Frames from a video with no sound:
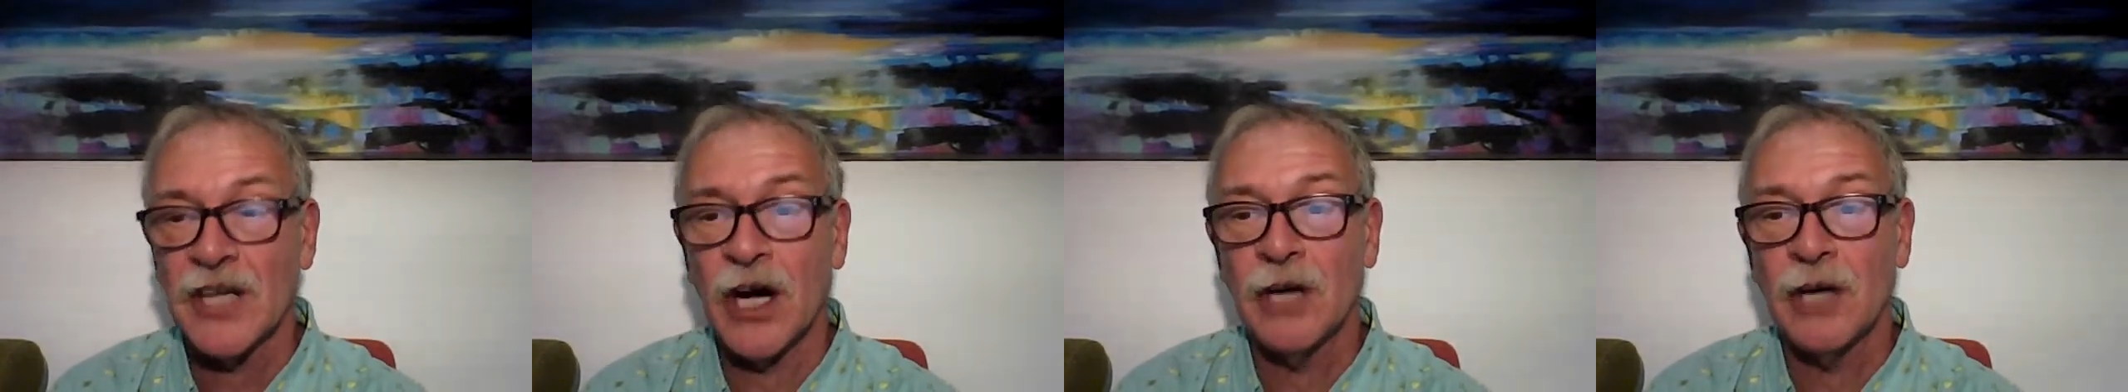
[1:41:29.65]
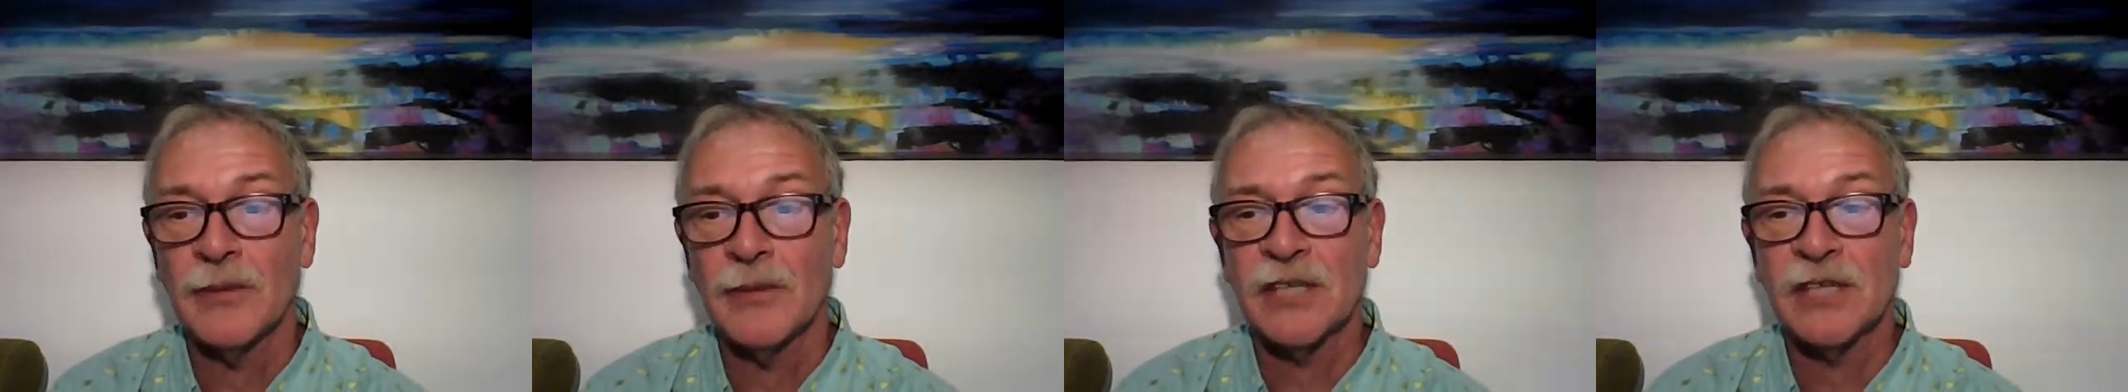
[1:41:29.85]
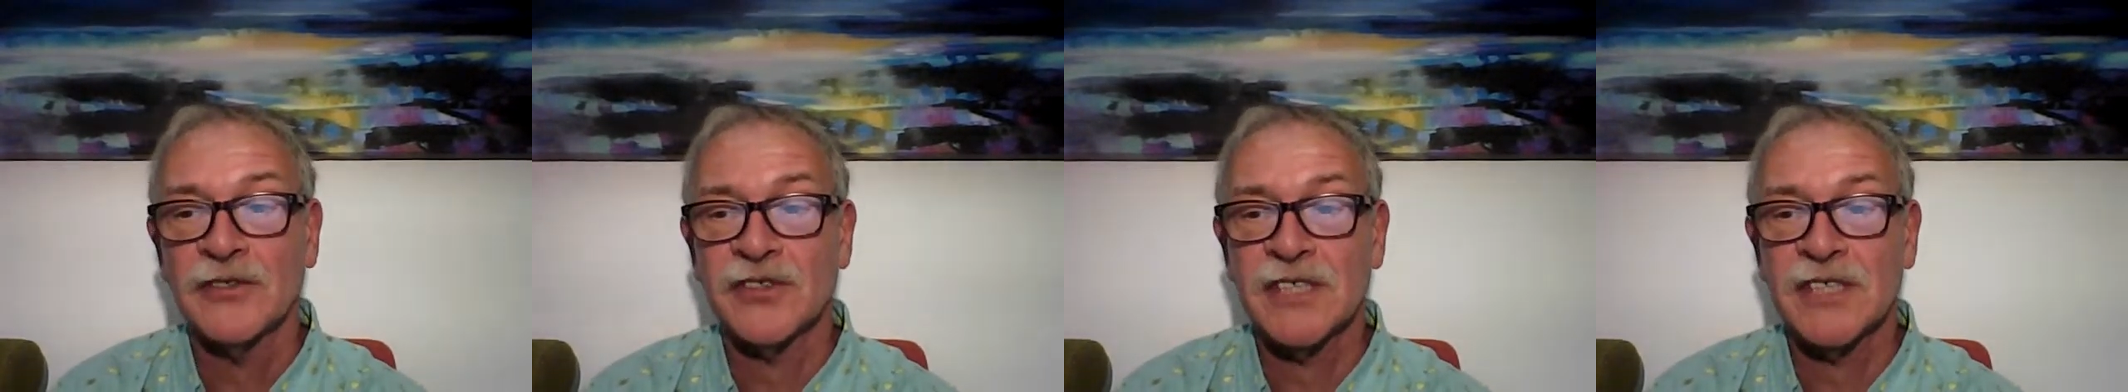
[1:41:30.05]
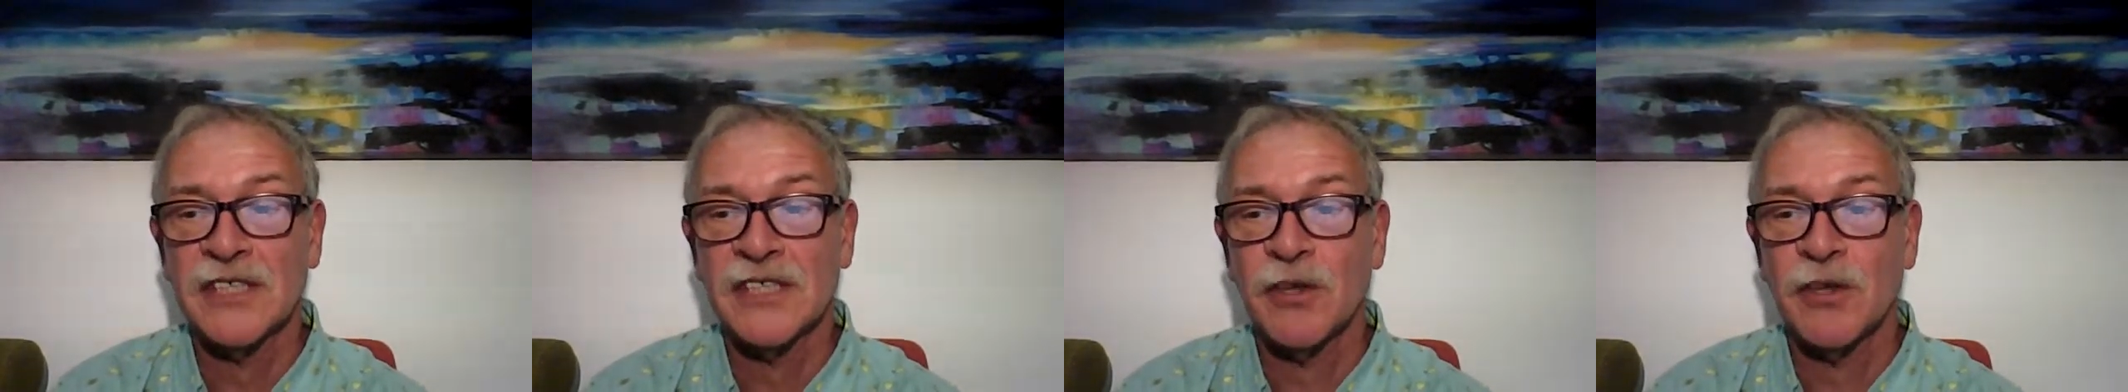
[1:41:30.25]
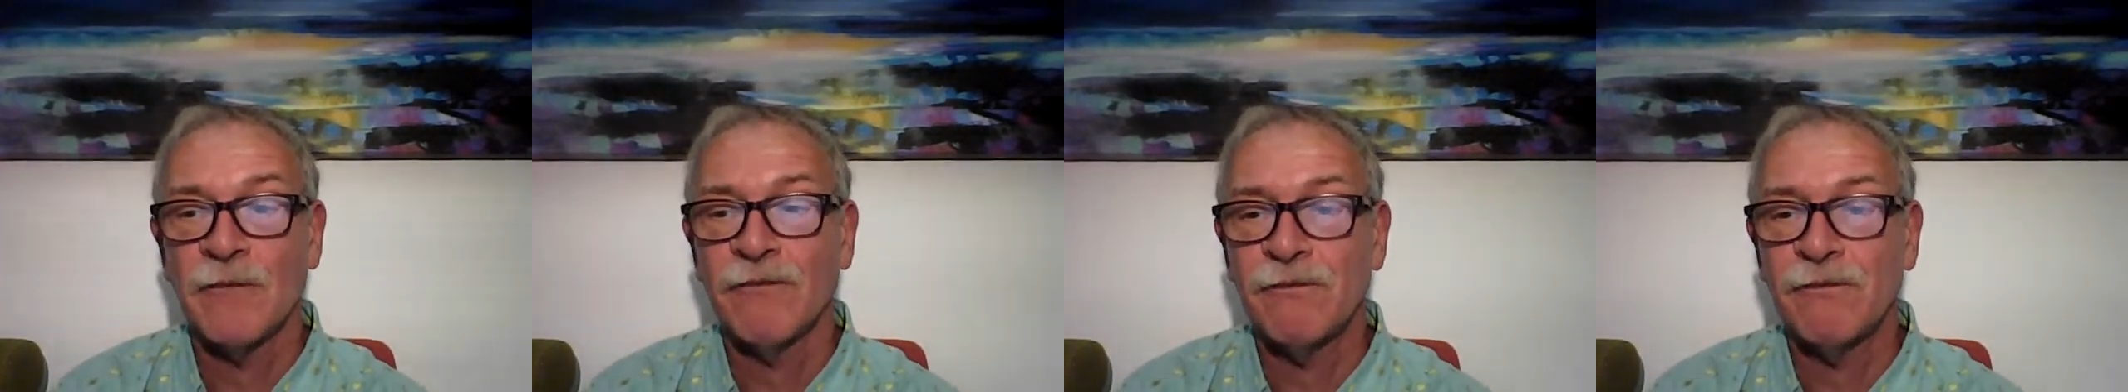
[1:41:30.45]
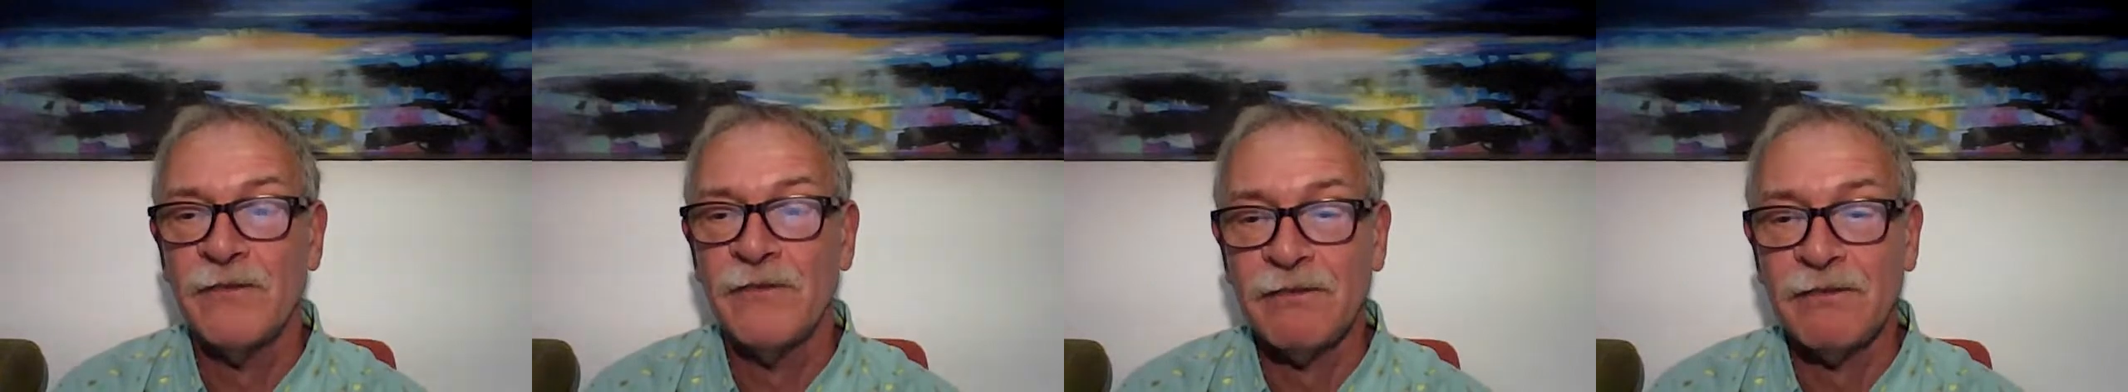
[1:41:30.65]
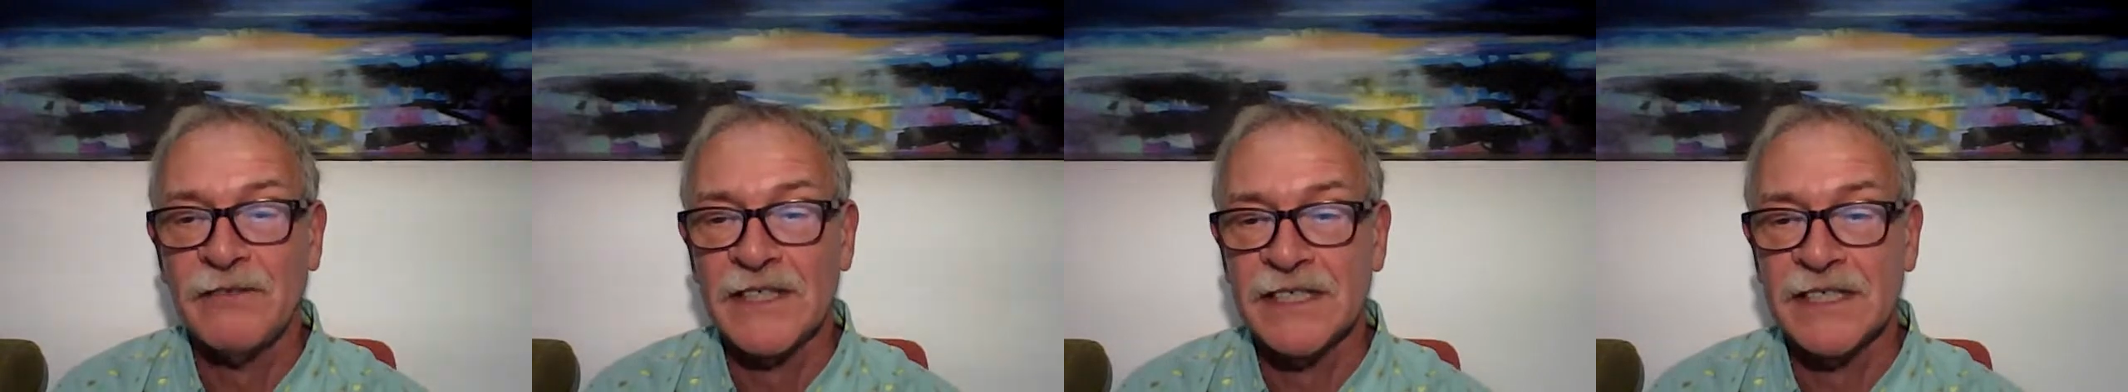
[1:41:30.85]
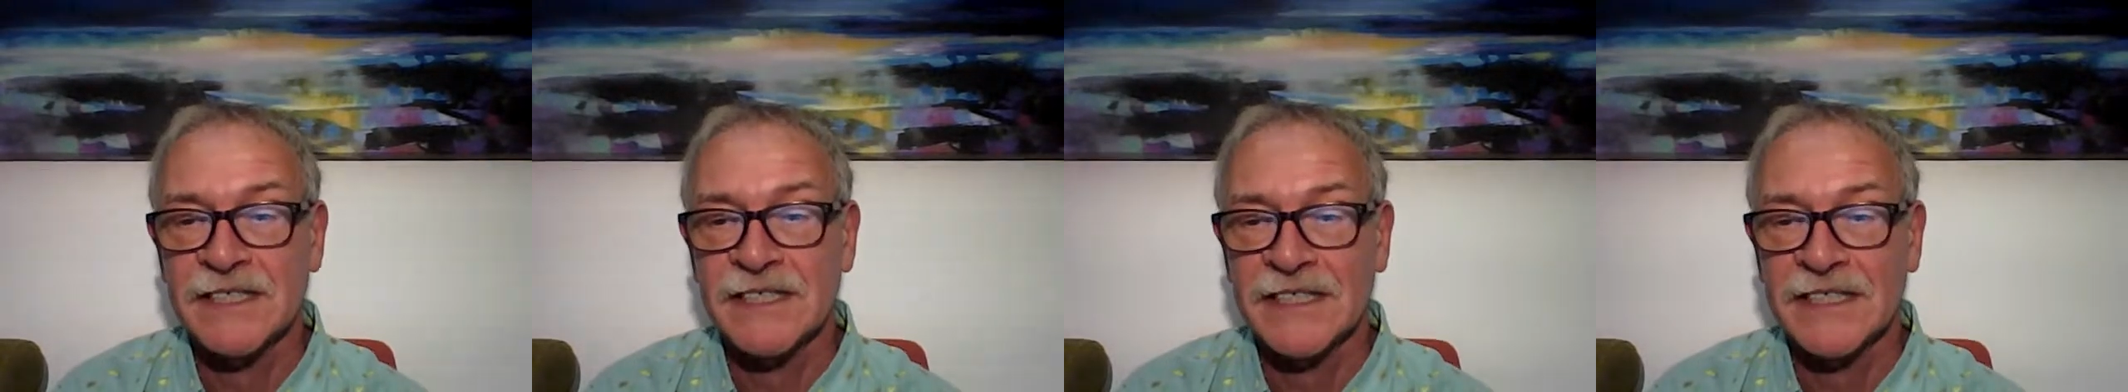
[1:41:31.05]
Home Alone 6 on
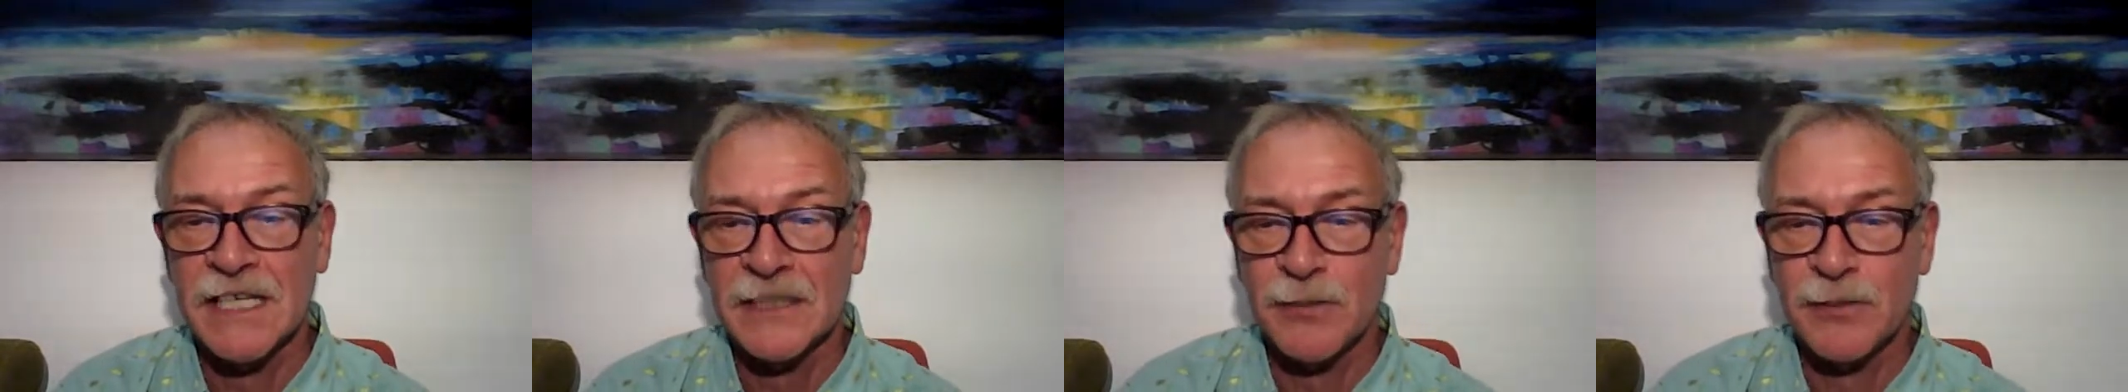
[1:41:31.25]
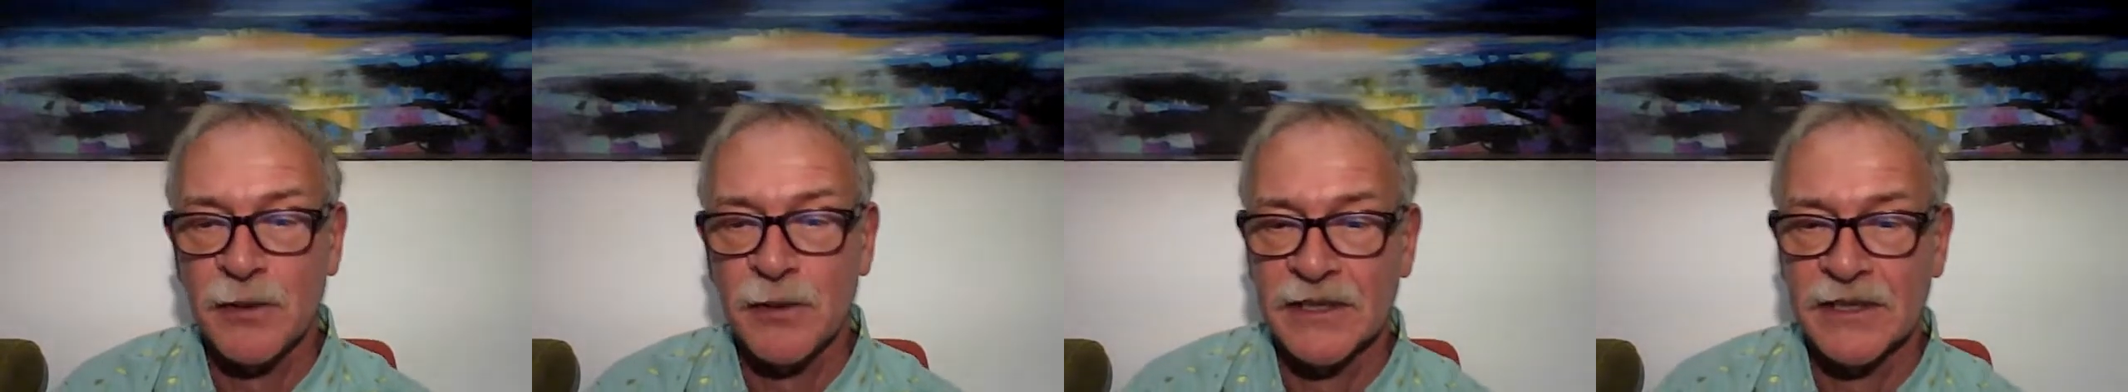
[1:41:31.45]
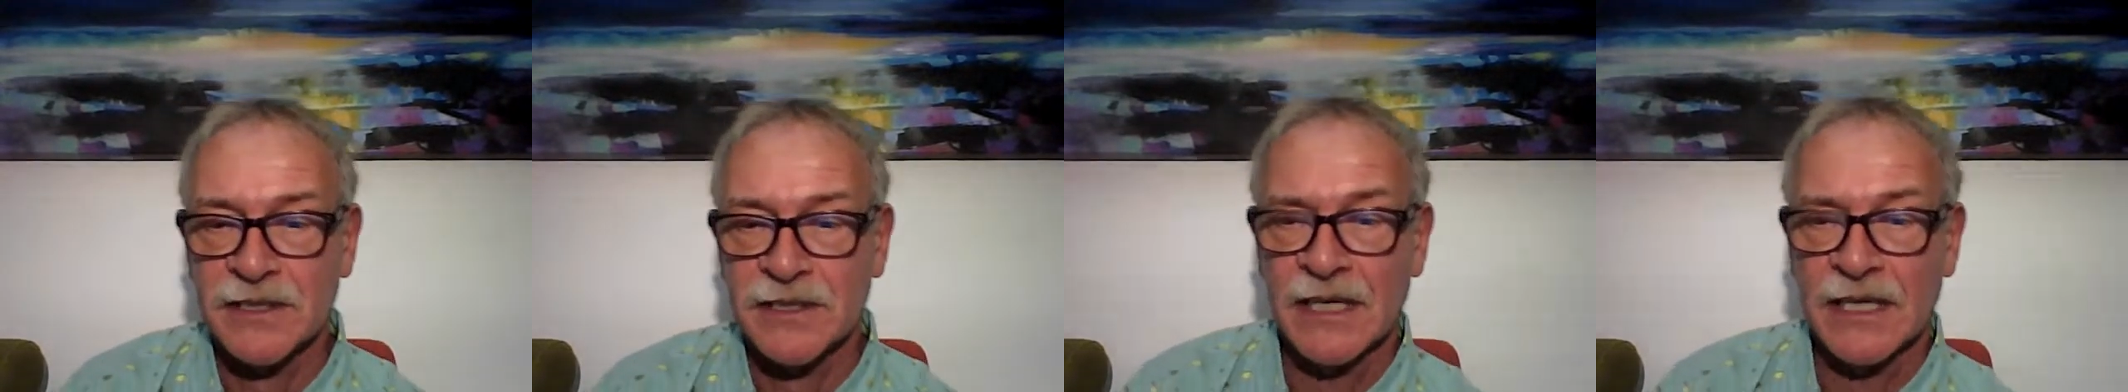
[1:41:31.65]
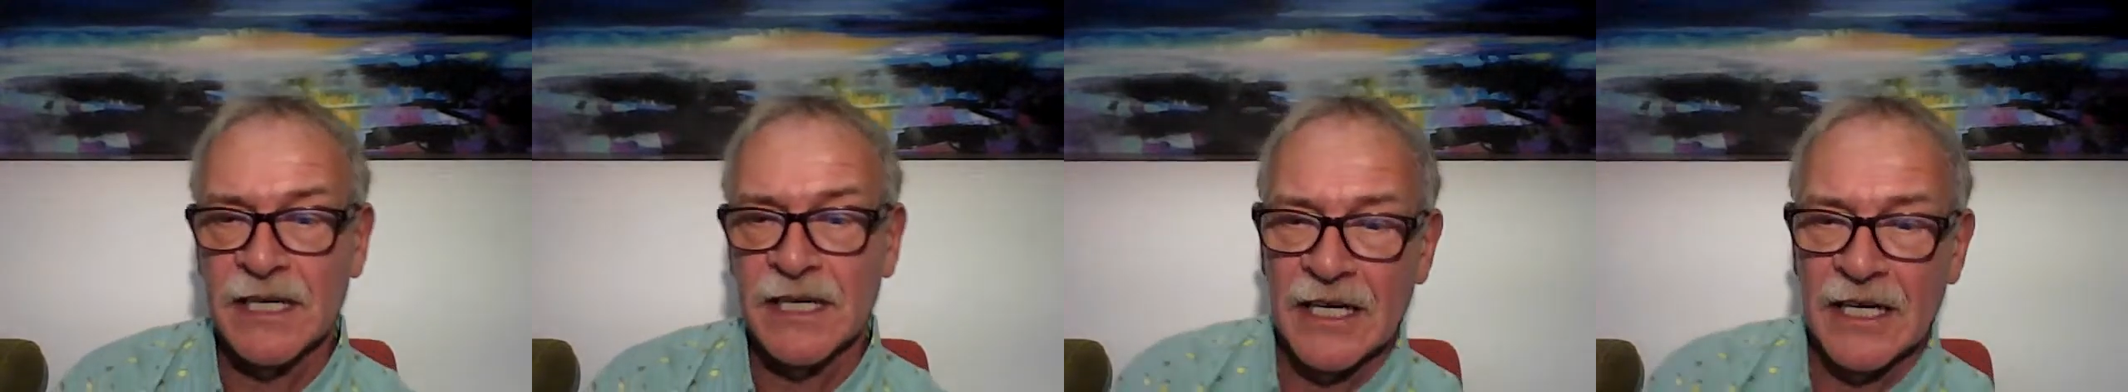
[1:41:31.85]
56 points.